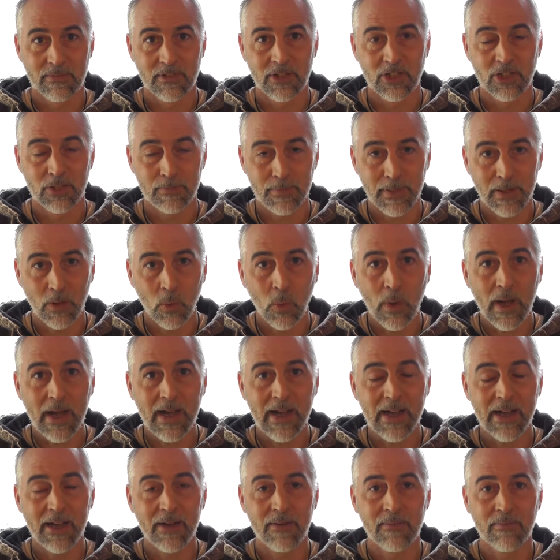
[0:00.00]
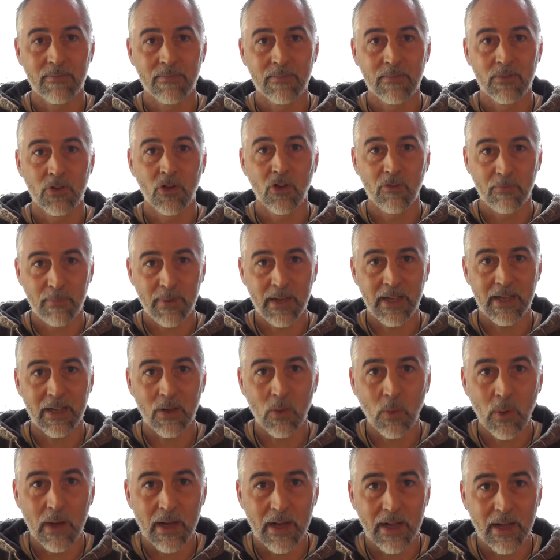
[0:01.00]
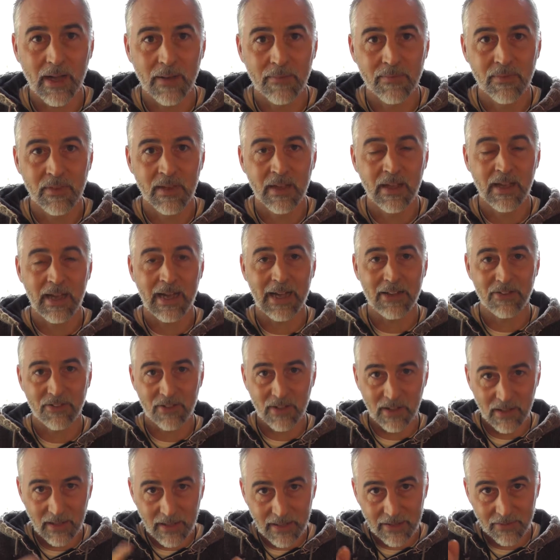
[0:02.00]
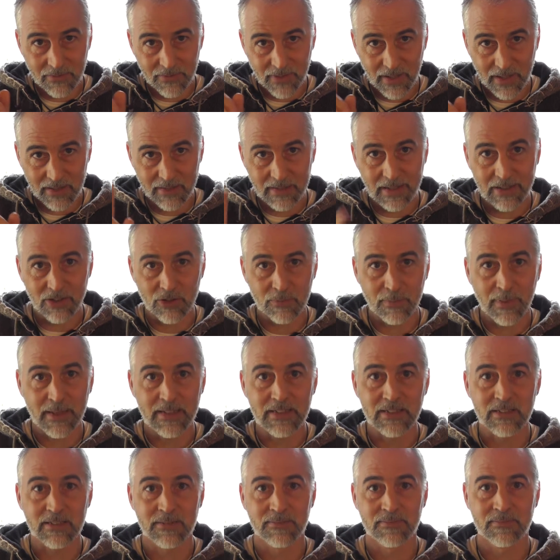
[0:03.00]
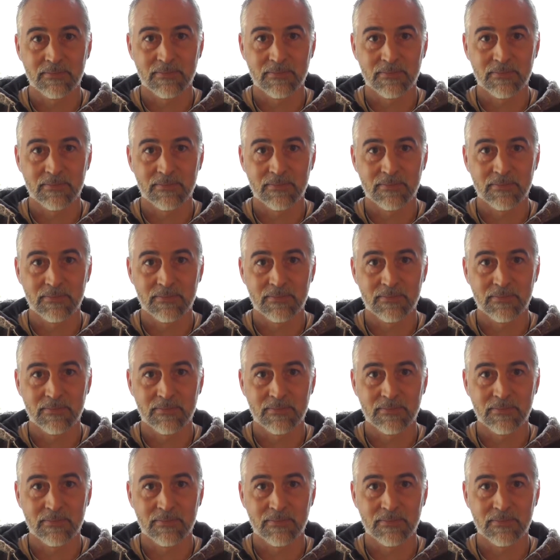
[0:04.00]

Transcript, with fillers: To be aware of being aware and to live in that space.